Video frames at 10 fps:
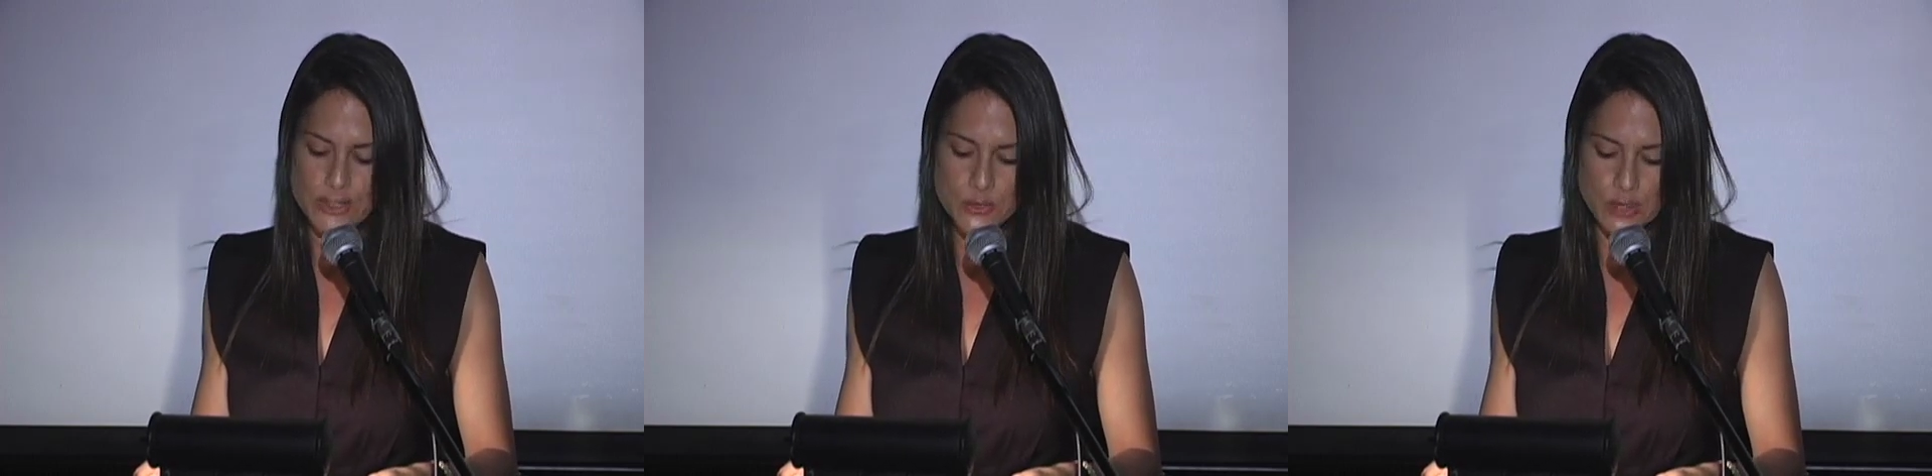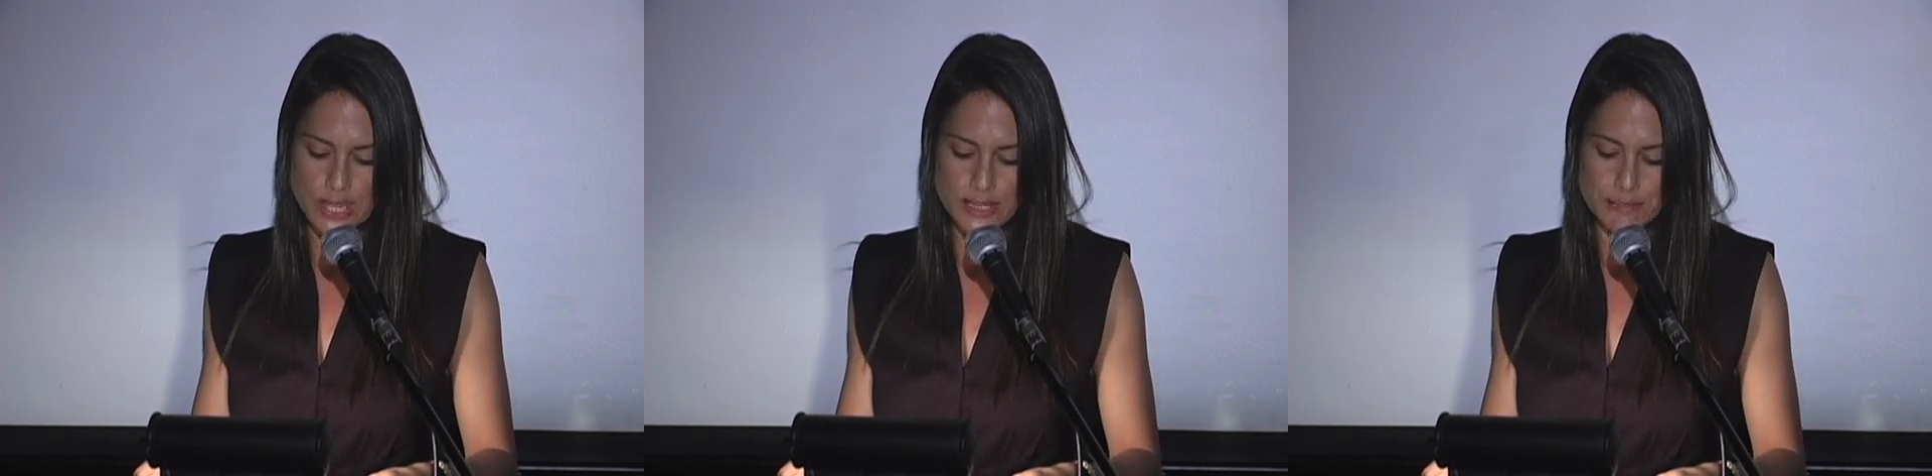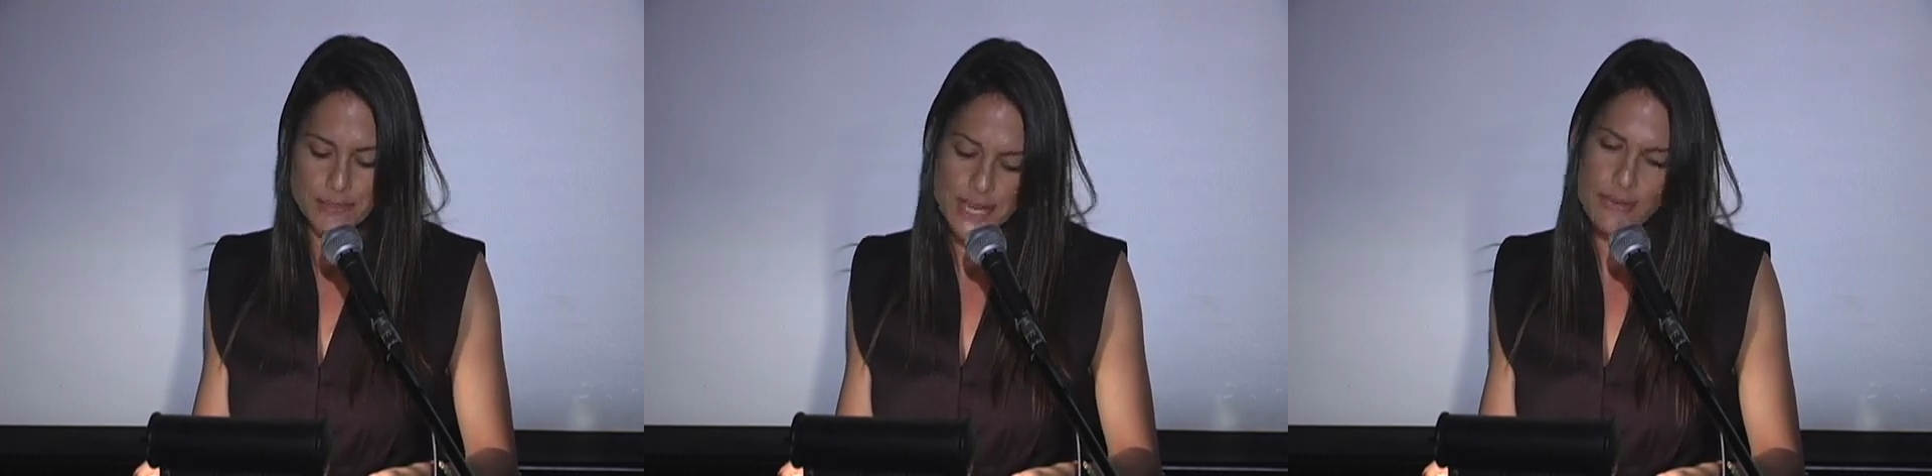this weekend,
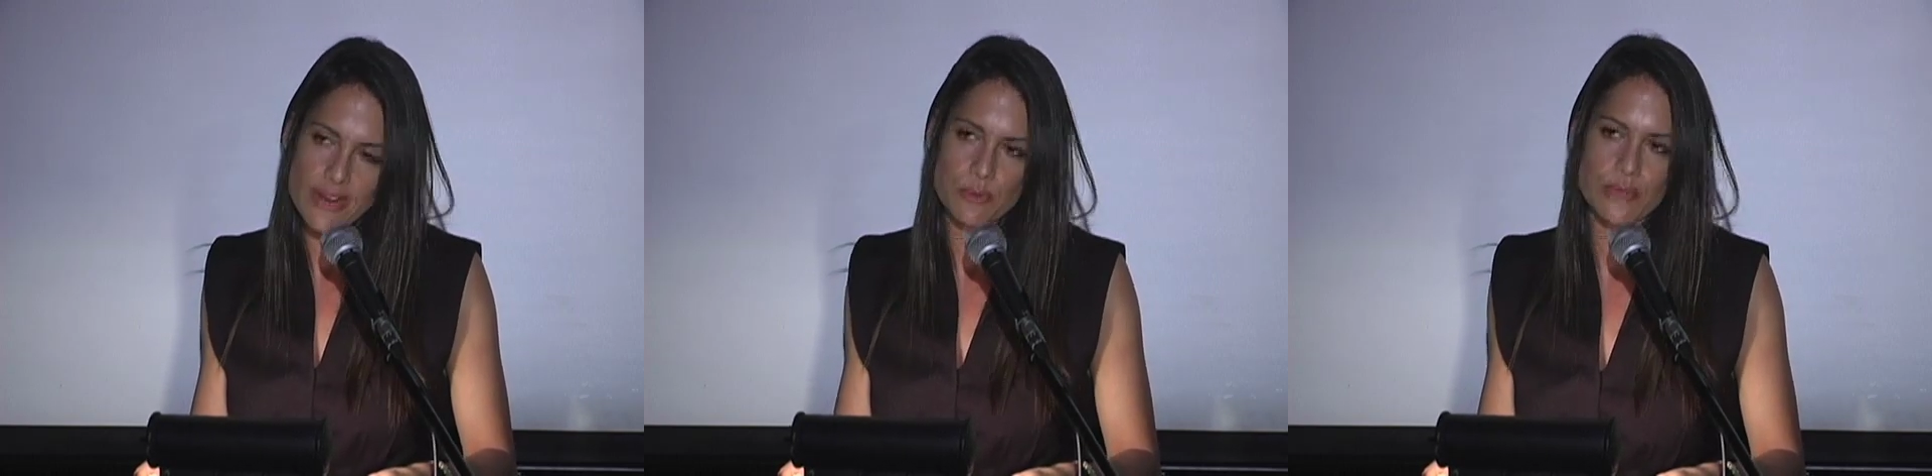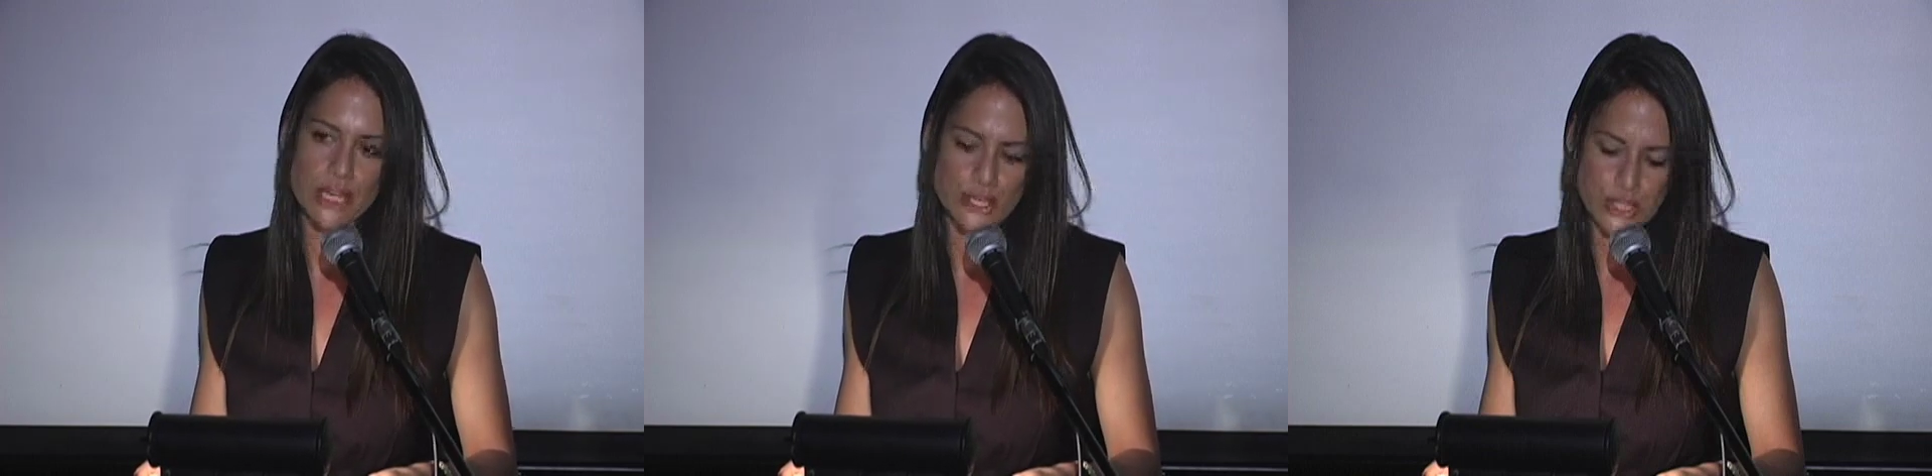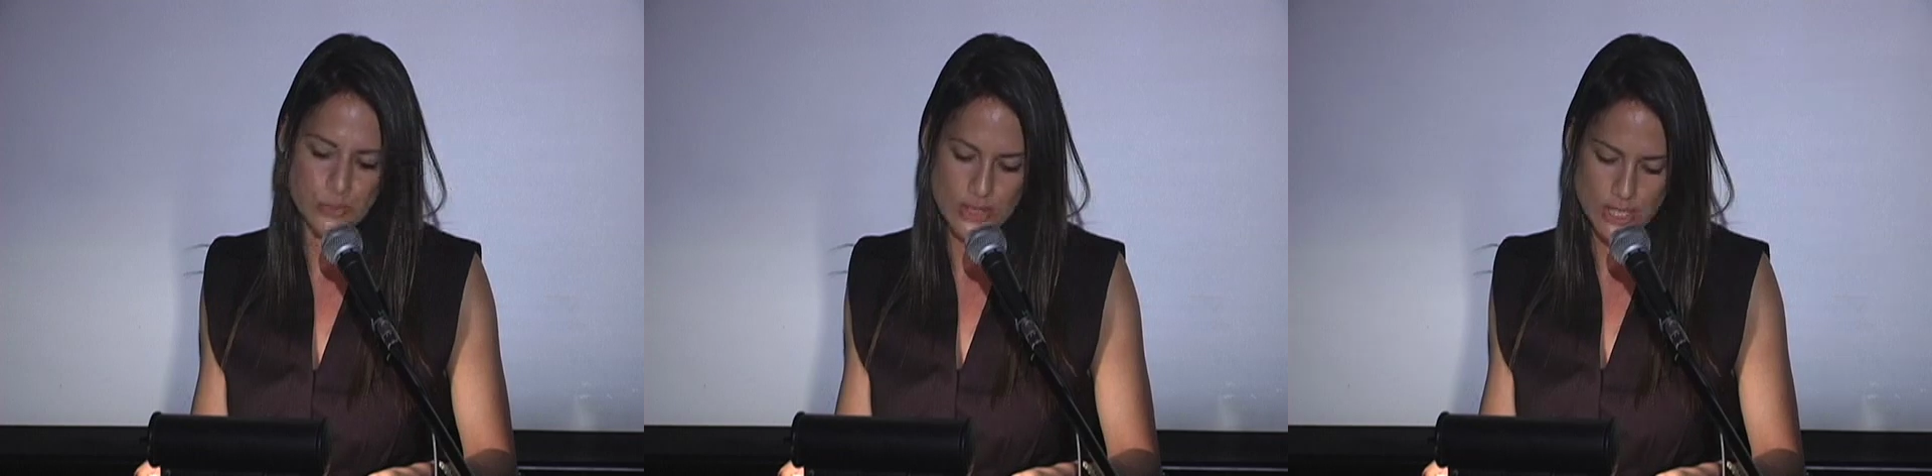but I'd rather play
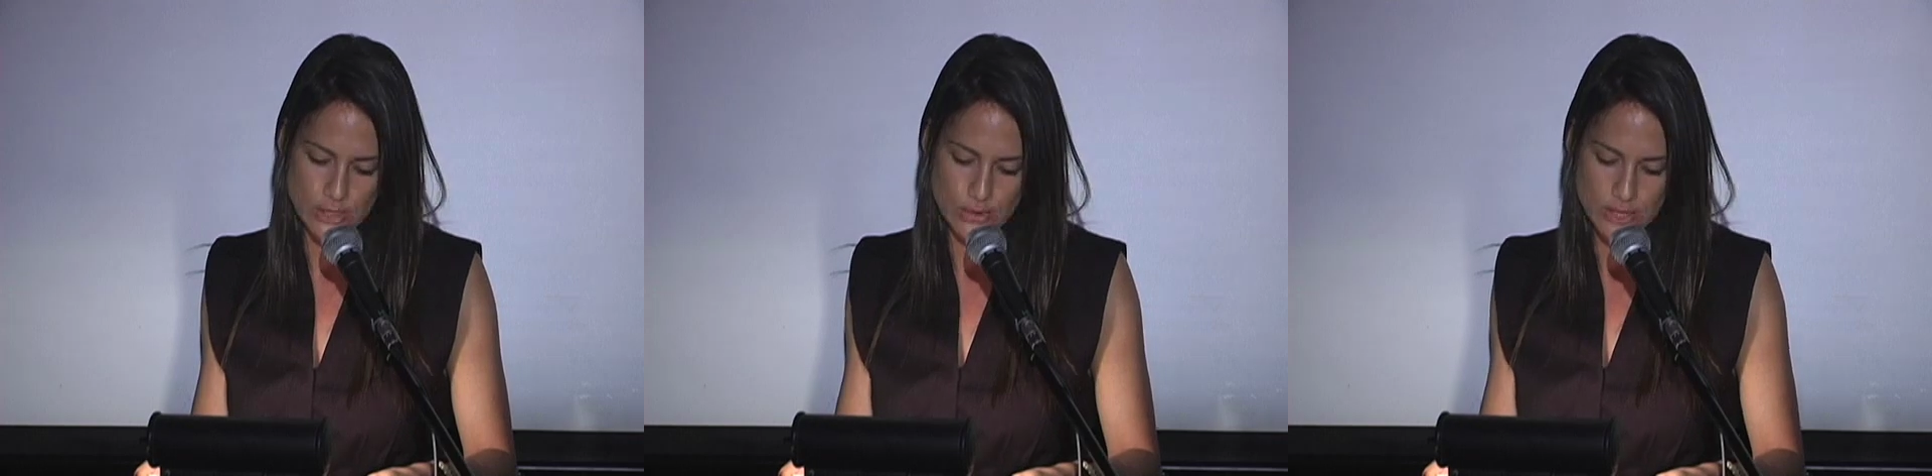hooky with you.